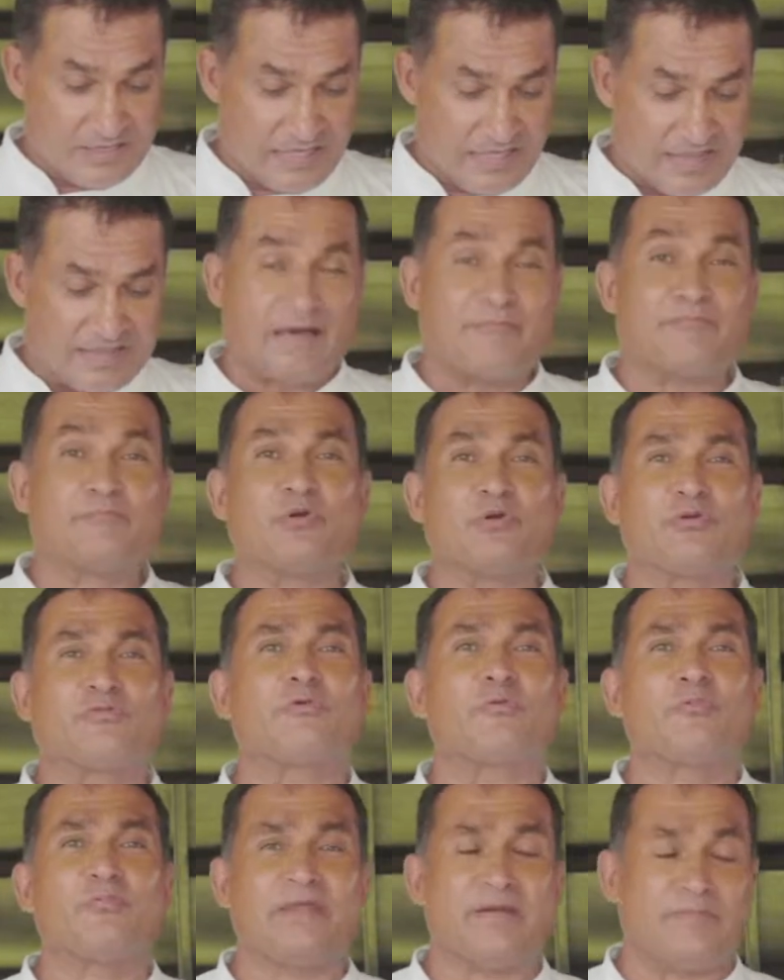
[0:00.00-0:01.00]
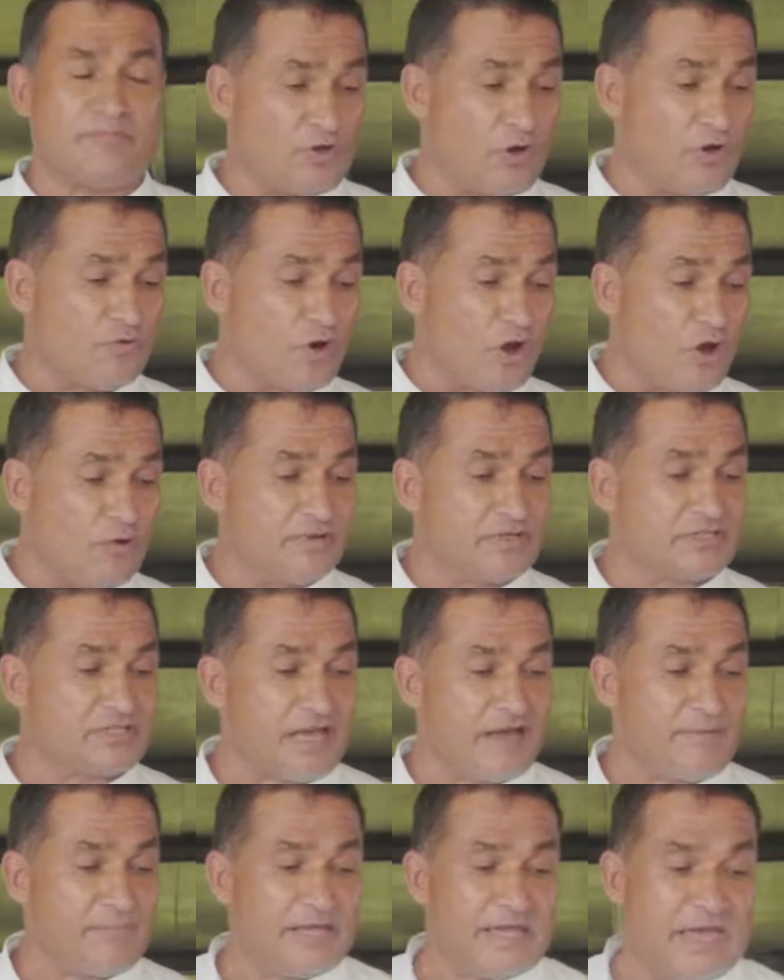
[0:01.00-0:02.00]
and that beautiful mint aroma is
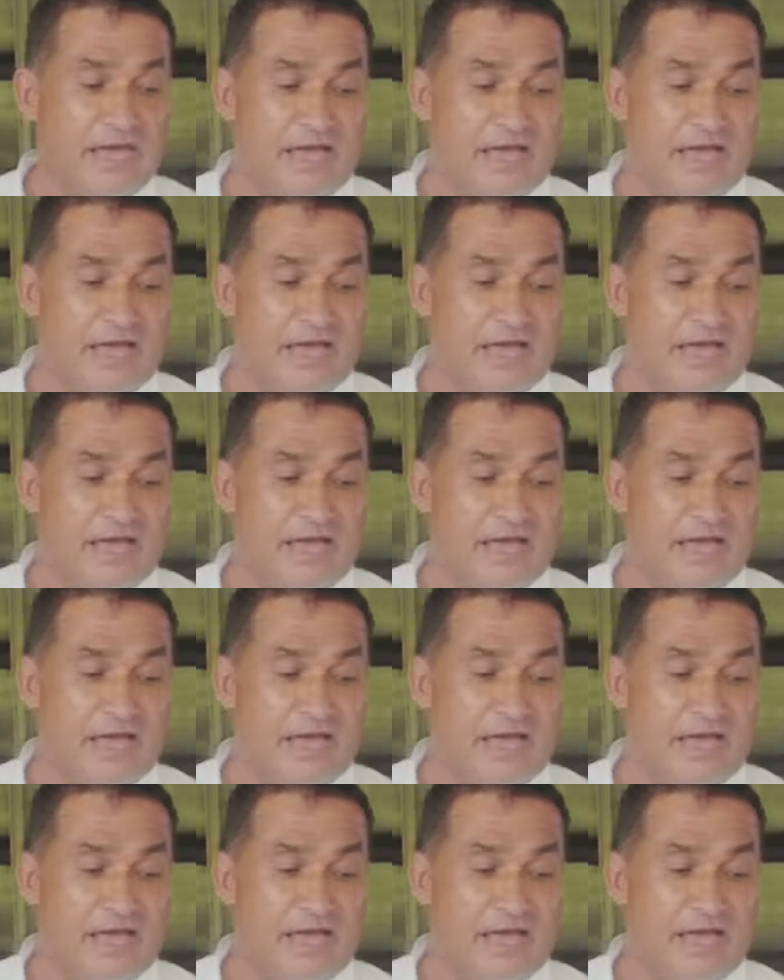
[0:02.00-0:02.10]
coming